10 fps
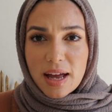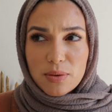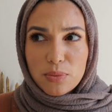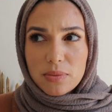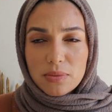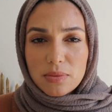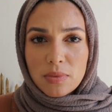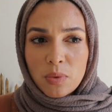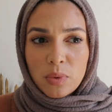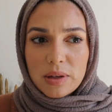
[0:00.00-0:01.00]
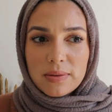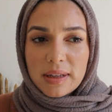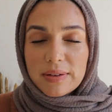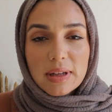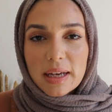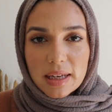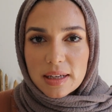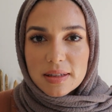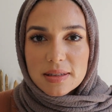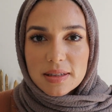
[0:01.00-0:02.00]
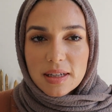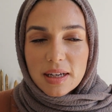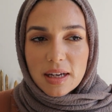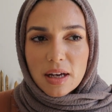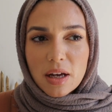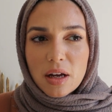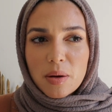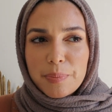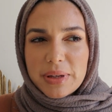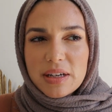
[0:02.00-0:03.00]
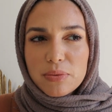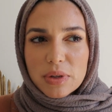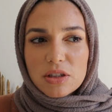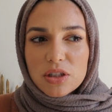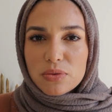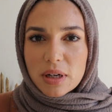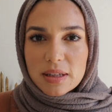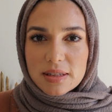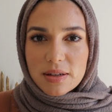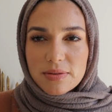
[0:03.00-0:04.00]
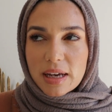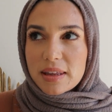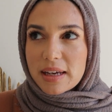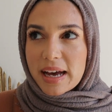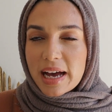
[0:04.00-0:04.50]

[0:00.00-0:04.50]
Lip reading: and we live like kings. Being rich is relative. I think